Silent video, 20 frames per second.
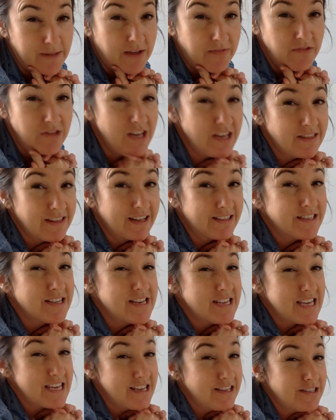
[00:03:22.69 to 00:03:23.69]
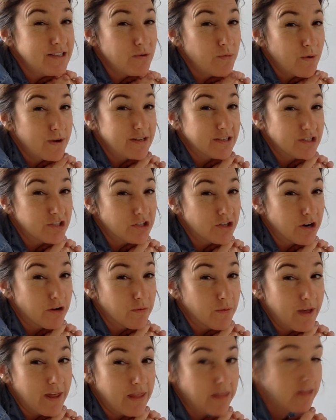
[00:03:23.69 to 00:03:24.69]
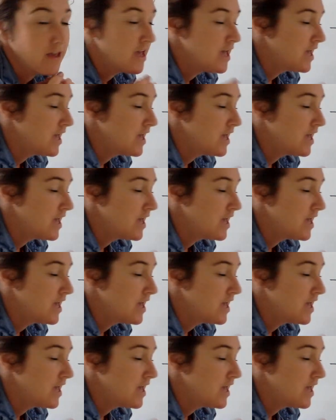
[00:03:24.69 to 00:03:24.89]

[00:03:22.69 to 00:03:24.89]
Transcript: I feel like that's an easy one to start with.